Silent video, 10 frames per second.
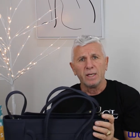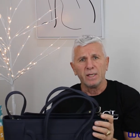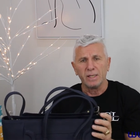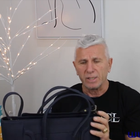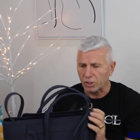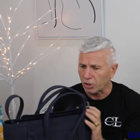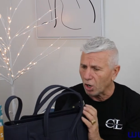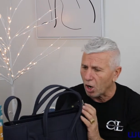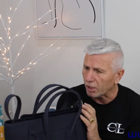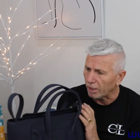uh,
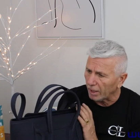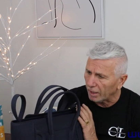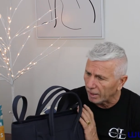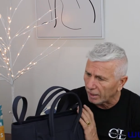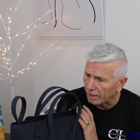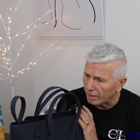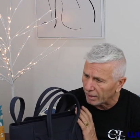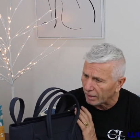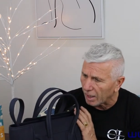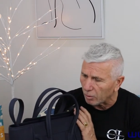stock in, uh,
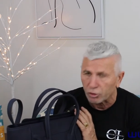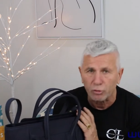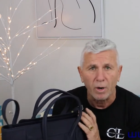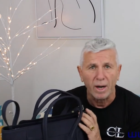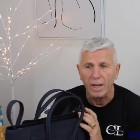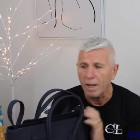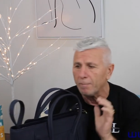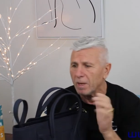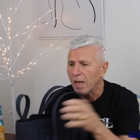in Australia.